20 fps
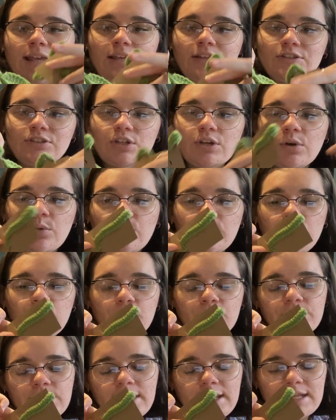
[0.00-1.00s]
so when you
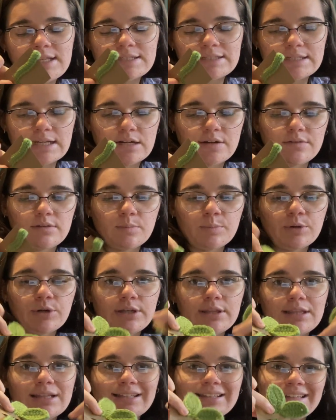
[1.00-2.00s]
put it inside of the book,
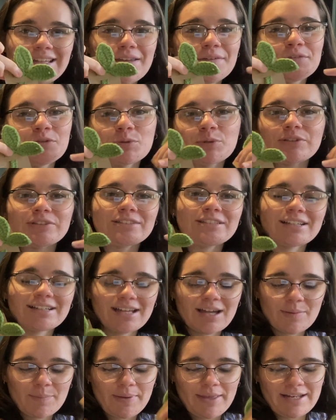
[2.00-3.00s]
the leaves will stick
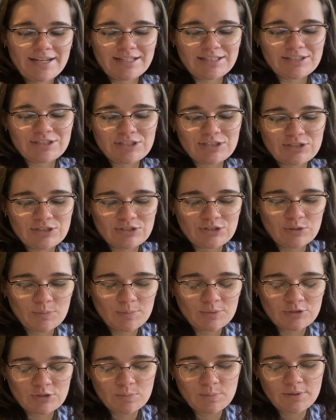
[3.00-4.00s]
up, and it's
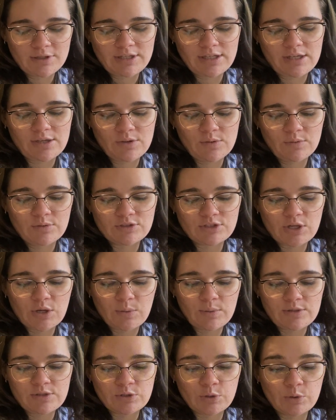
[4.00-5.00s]
super cute. So
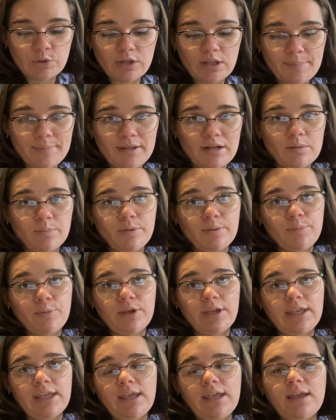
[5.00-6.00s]
in total, I'm going to be
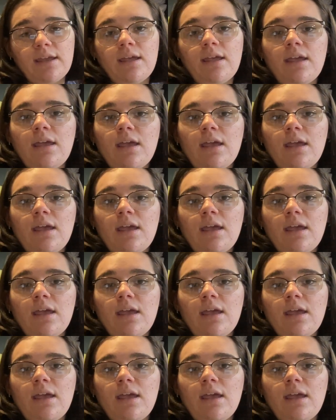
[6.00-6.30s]
bringing